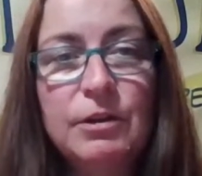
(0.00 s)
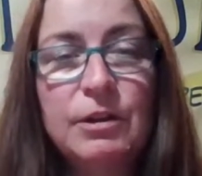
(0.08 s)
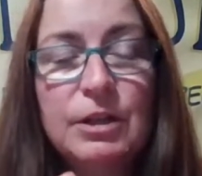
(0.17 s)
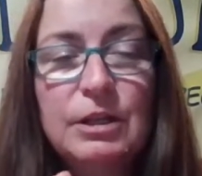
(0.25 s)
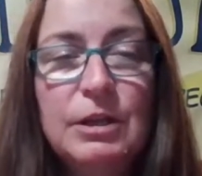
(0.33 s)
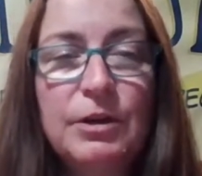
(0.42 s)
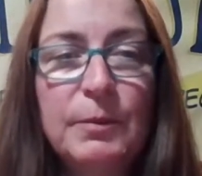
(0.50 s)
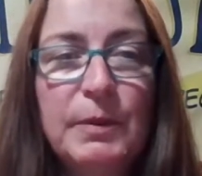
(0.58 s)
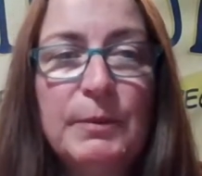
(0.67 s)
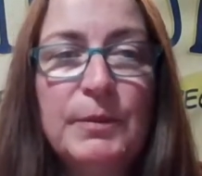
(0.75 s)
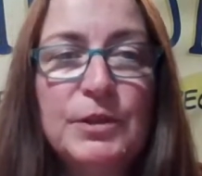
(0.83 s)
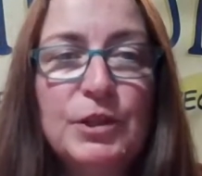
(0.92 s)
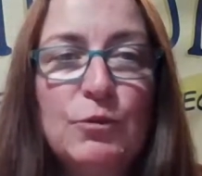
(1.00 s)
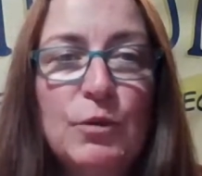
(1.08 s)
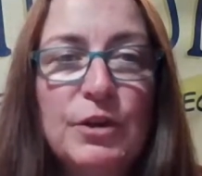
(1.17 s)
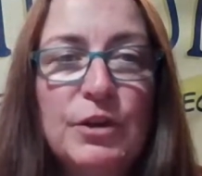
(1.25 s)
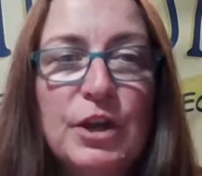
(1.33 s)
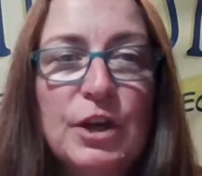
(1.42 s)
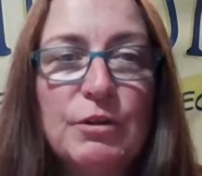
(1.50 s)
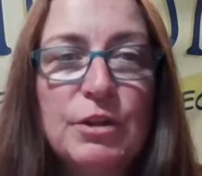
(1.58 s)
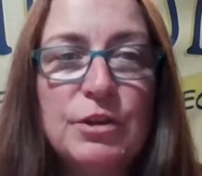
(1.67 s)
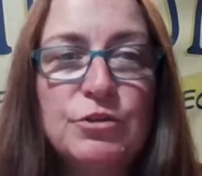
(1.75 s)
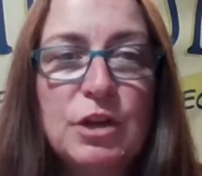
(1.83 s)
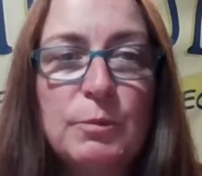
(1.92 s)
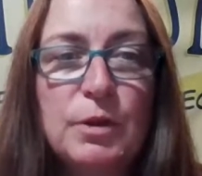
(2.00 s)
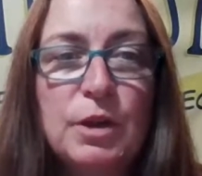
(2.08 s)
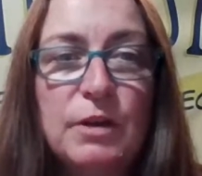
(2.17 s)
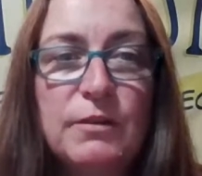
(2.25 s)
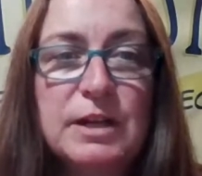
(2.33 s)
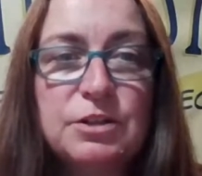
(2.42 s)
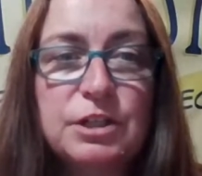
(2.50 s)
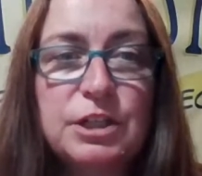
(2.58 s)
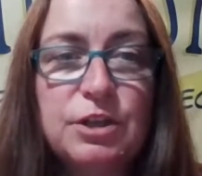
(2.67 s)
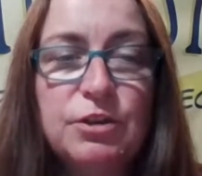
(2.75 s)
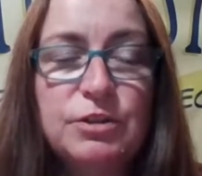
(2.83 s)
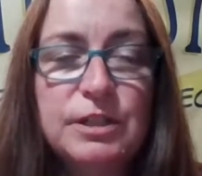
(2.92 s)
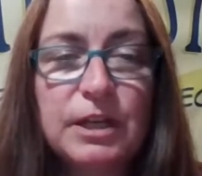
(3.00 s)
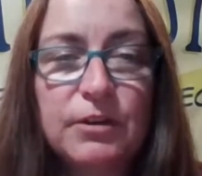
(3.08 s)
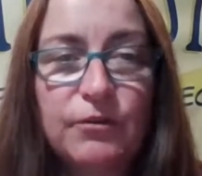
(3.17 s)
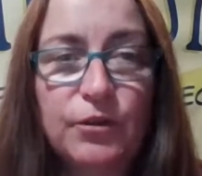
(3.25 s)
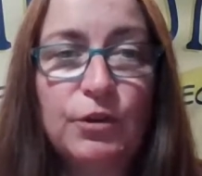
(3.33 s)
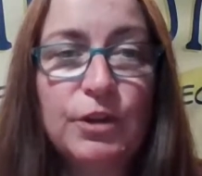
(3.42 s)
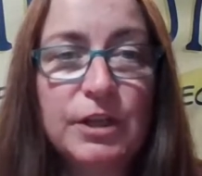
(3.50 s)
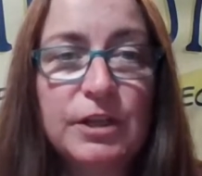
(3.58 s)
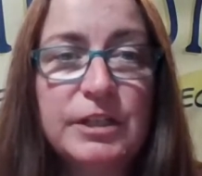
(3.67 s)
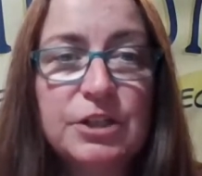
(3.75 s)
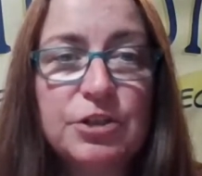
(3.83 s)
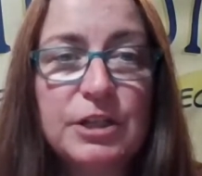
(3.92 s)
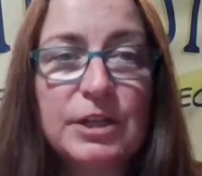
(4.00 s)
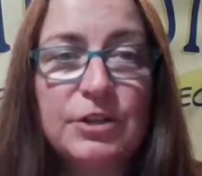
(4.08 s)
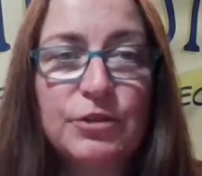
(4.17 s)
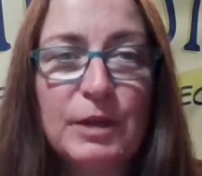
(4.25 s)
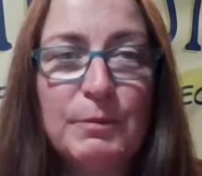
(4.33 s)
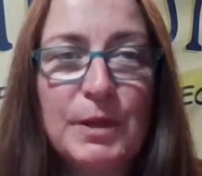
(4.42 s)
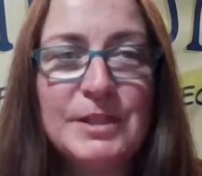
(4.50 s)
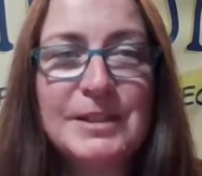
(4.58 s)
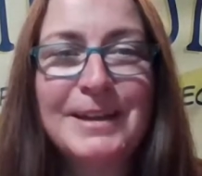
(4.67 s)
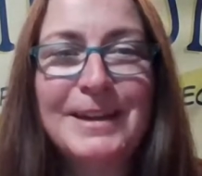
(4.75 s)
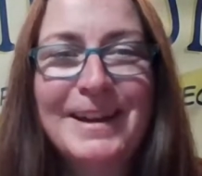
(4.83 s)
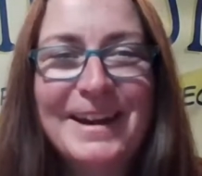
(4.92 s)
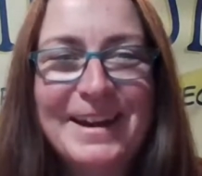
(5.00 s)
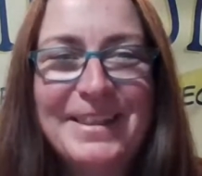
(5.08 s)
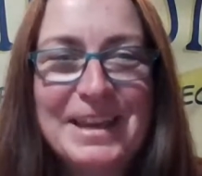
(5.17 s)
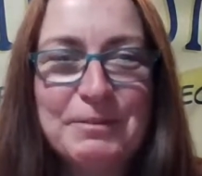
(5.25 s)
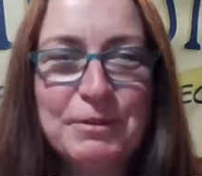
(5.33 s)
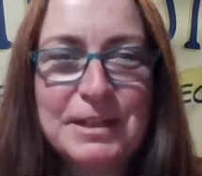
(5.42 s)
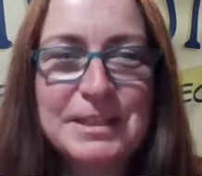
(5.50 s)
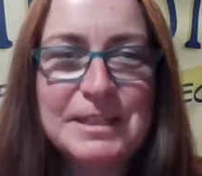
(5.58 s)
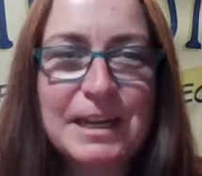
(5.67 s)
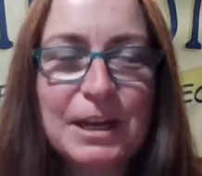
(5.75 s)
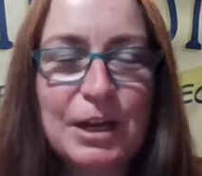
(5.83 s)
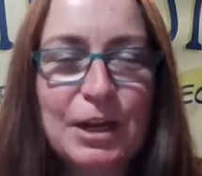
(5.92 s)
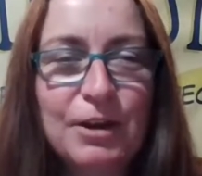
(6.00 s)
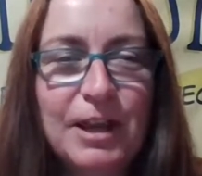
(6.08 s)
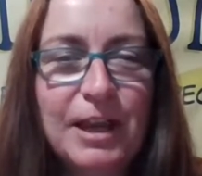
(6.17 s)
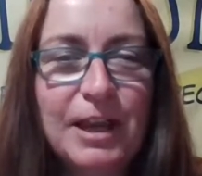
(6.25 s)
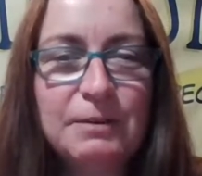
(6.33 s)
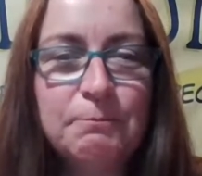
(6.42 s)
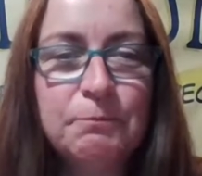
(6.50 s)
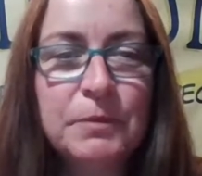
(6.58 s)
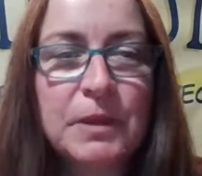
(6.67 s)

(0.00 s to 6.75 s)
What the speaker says: A lot of people don't want to go to the trouble of actually using a full conditioning treatment and then rinsing it out again.